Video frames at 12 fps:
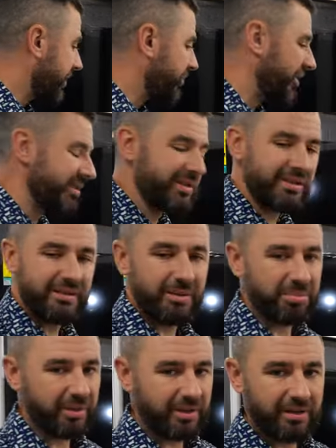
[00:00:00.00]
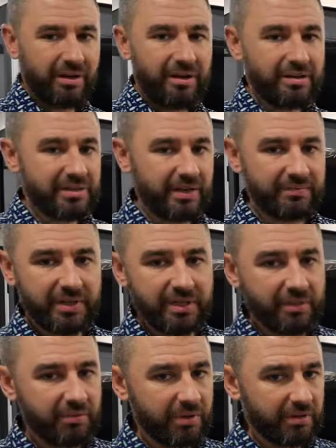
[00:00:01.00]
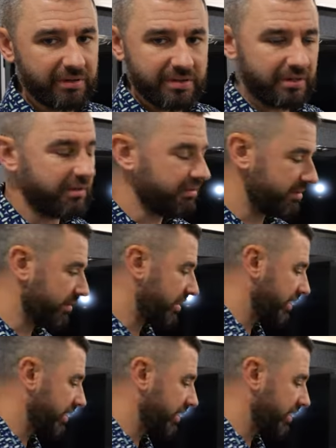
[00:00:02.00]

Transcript: You can sit there, play cards, have dinner, whether it's adults or